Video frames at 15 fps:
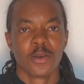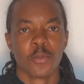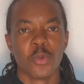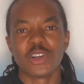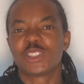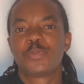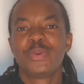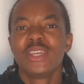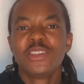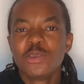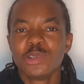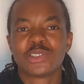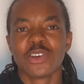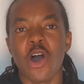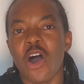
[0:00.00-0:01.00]
must be
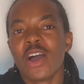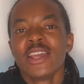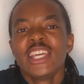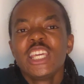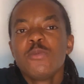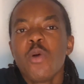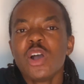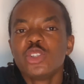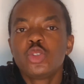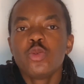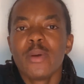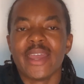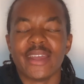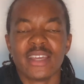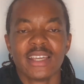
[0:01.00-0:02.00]
used or Igbo
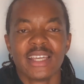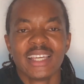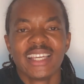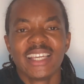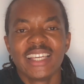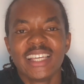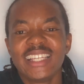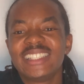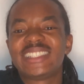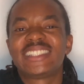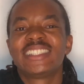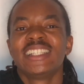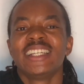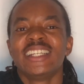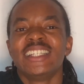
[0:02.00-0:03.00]
Izugbe
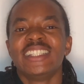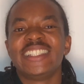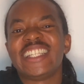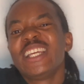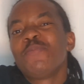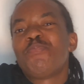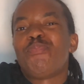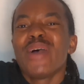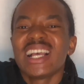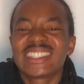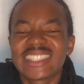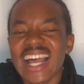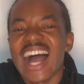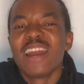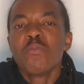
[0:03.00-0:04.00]
is the
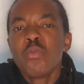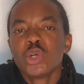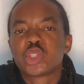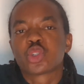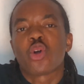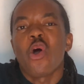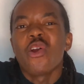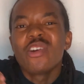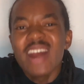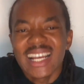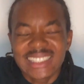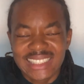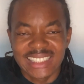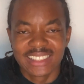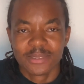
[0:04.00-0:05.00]
best and most
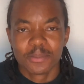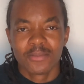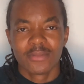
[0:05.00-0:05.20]
correct